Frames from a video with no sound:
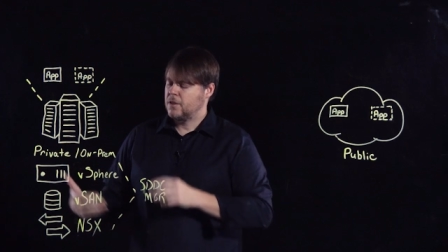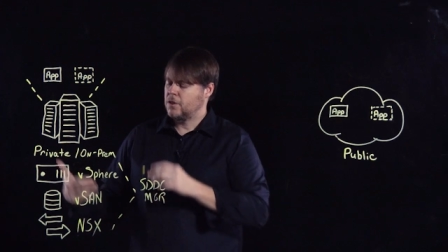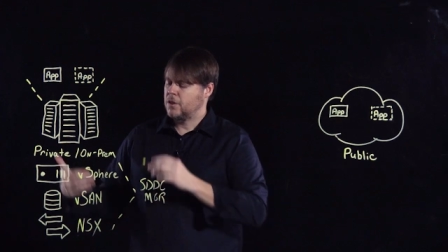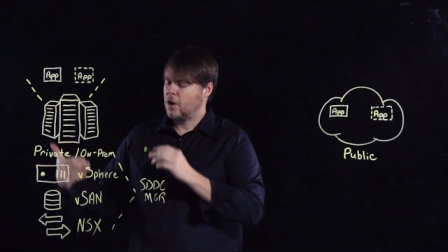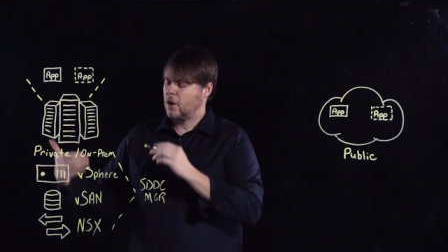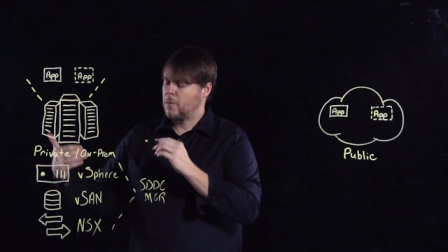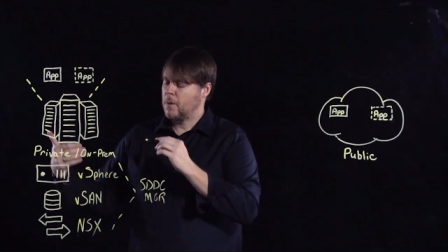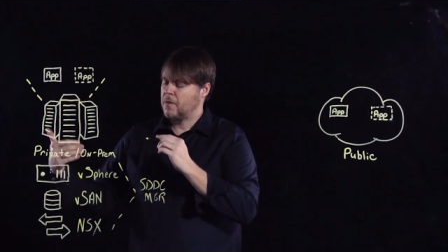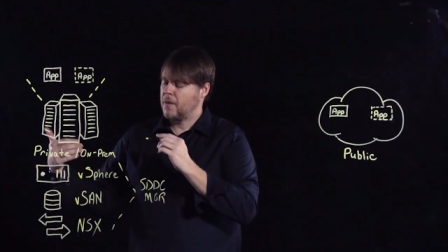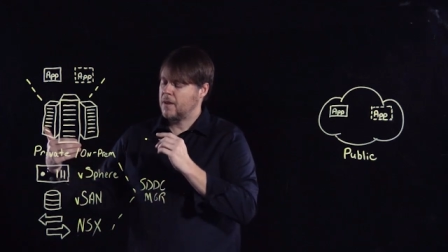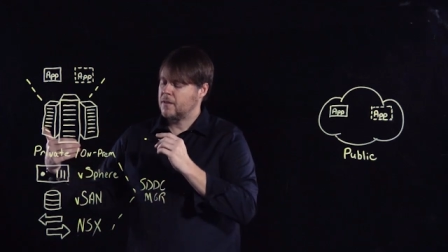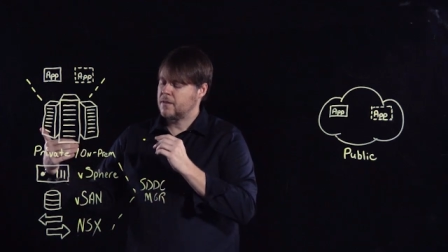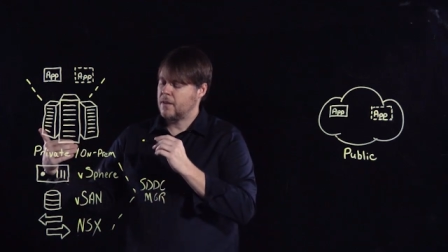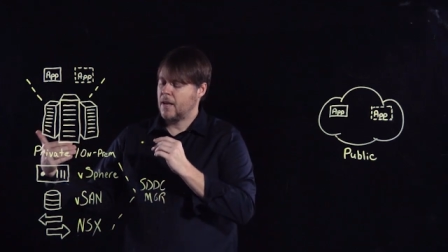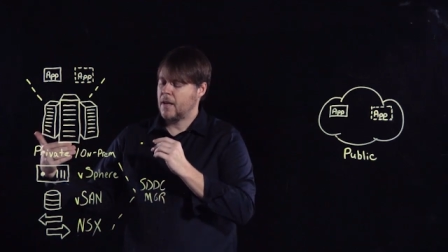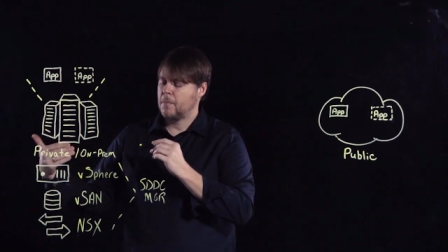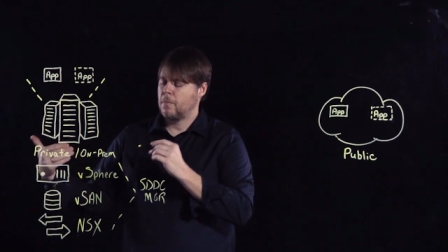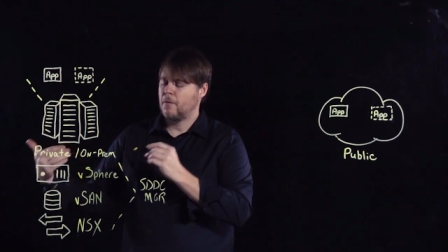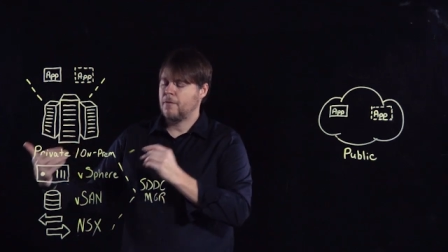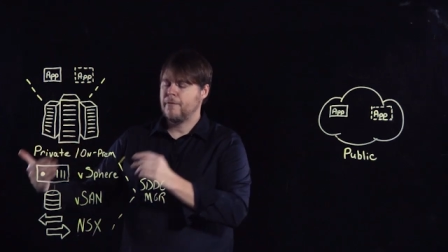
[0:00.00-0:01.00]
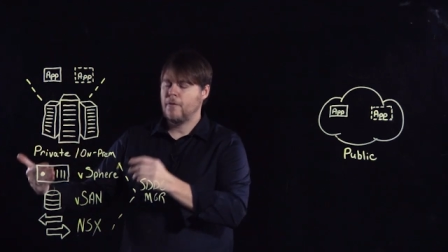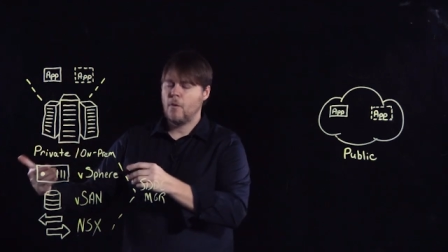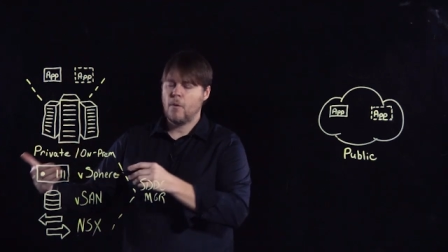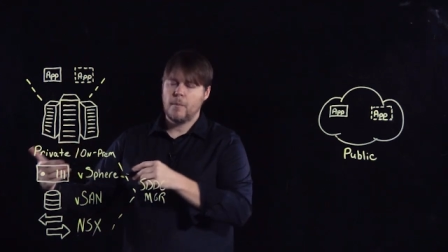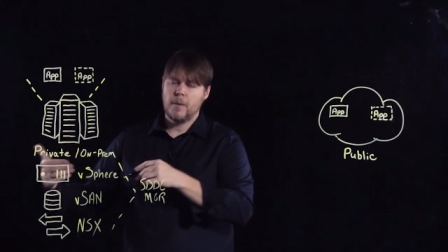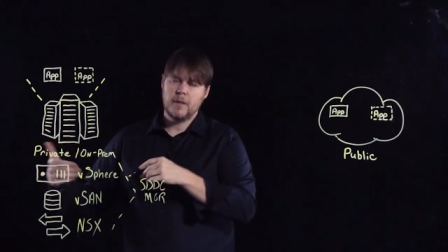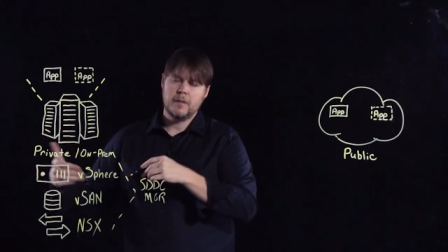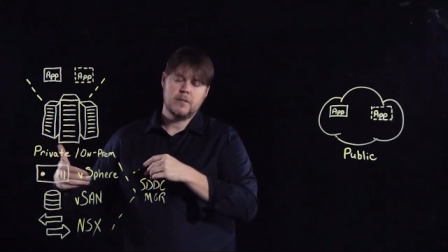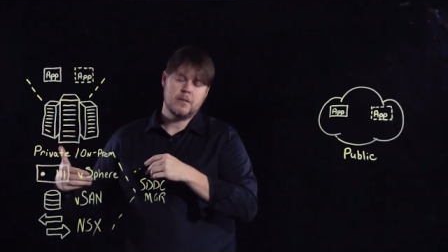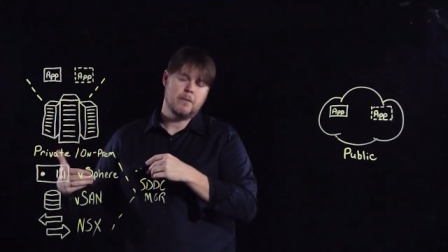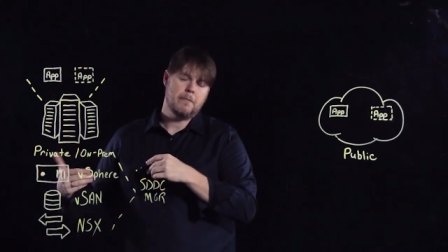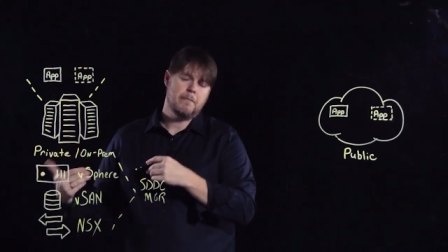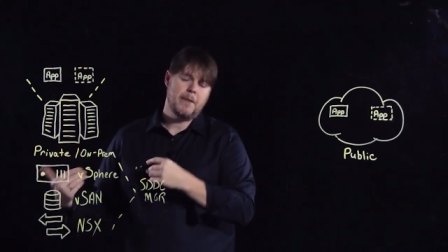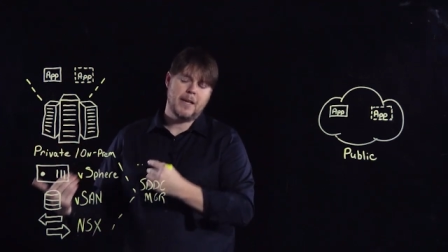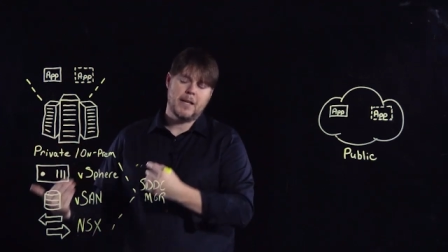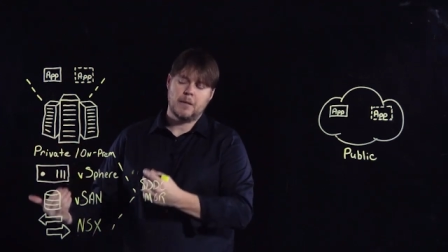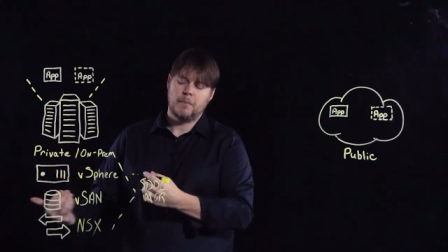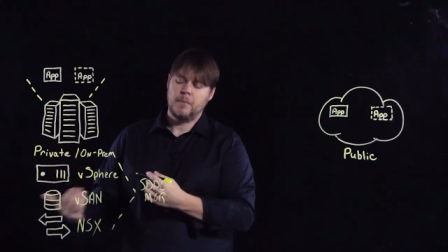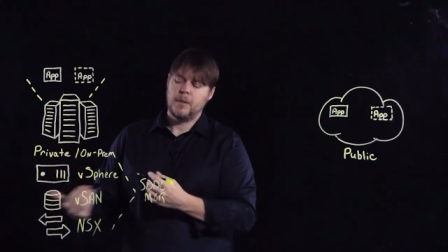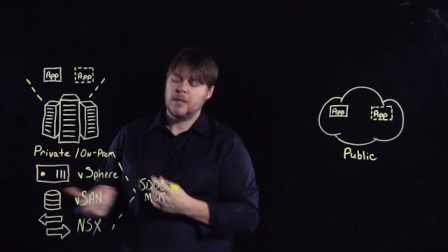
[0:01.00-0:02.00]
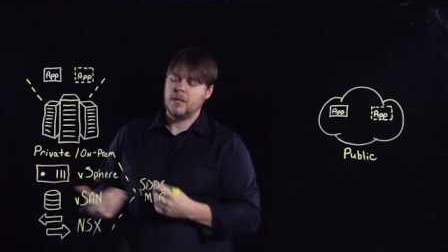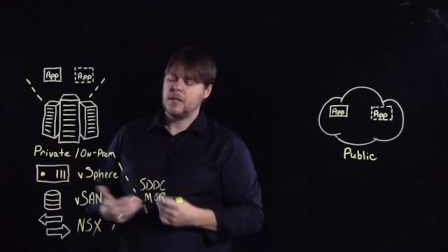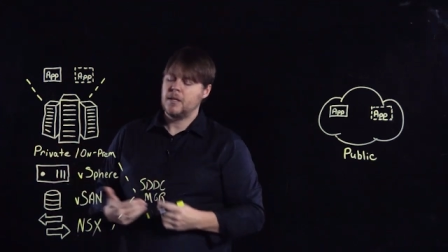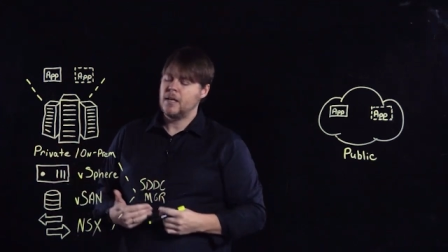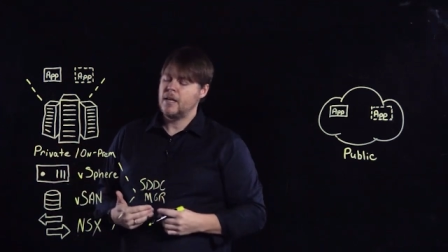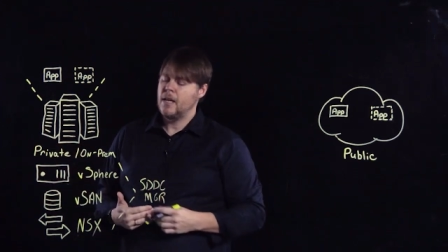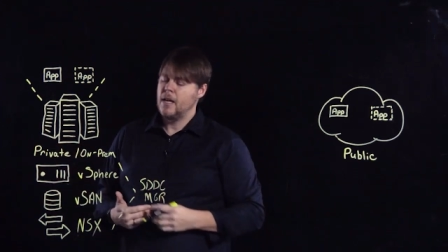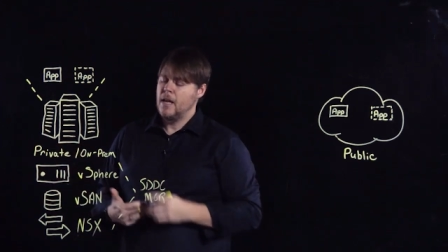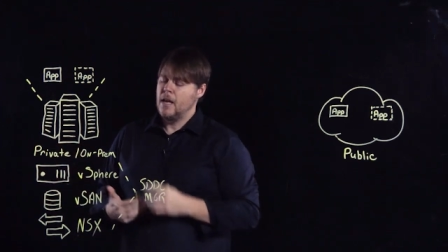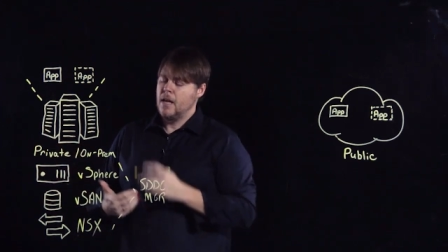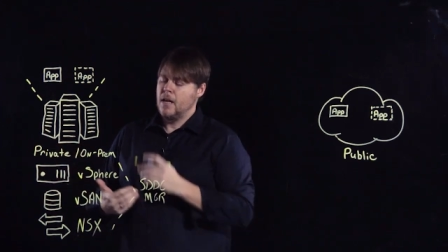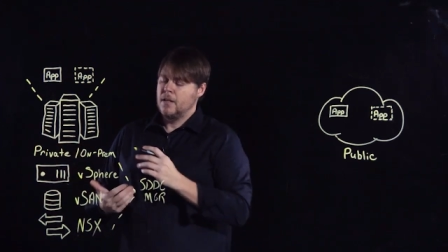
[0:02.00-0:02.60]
determine things like performance, availability,